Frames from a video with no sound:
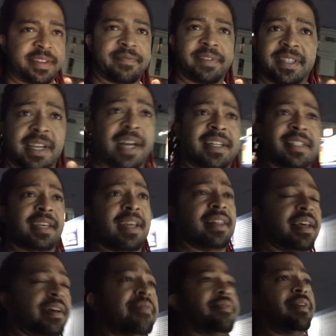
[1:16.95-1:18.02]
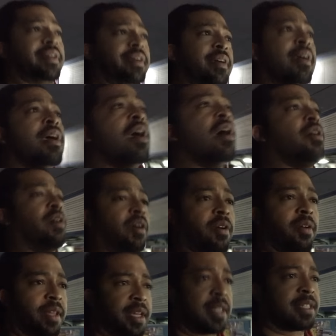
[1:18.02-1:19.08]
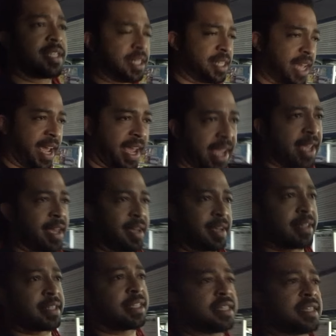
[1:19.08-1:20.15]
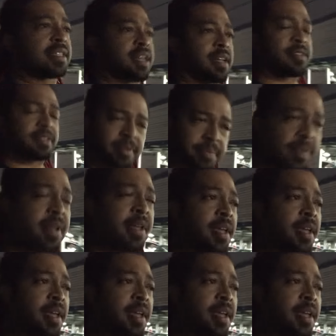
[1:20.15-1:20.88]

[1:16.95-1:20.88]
Even Dante left really early today because he's got some